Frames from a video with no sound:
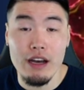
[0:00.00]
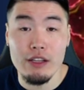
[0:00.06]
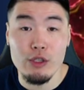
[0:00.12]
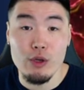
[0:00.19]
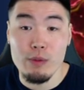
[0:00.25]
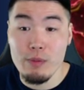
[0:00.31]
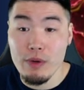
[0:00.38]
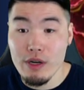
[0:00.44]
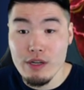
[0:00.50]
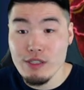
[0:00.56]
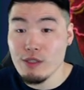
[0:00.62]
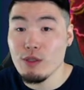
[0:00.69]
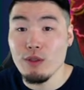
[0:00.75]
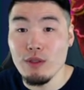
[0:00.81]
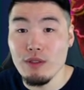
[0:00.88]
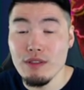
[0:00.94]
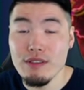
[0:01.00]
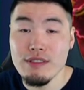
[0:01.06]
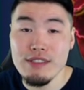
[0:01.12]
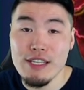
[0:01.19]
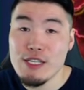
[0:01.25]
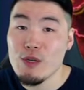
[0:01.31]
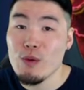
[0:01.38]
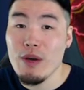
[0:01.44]
your personal
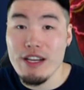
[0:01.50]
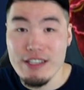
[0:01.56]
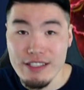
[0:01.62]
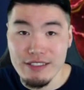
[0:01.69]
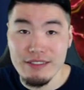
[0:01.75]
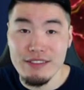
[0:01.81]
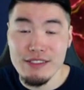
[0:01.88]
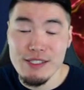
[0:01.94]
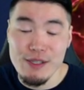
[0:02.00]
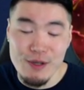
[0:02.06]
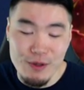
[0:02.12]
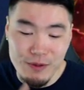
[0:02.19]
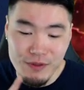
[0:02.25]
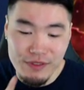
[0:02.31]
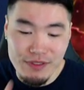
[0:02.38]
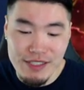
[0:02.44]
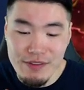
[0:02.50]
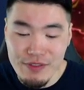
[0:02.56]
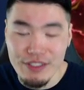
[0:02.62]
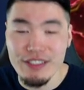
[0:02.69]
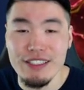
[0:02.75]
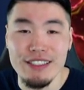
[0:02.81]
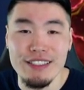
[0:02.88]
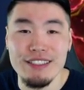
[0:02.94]
situation. So
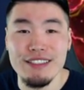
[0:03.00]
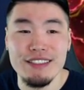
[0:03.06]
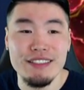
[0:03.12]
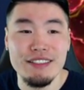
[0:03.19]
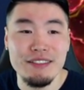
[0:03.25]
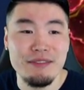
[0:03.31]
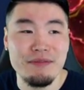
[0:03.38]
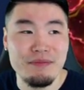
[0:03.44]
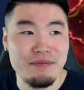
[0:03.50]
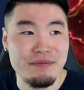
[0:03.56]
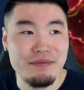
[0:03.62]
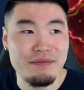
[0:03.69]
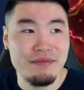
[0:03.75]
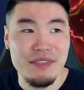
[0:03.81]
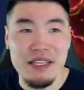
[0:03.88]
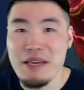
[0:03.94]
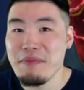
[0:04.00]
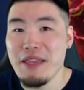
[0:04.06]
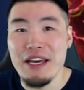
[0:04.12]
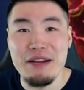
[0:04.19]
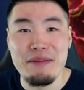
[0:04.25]
definitely keep that in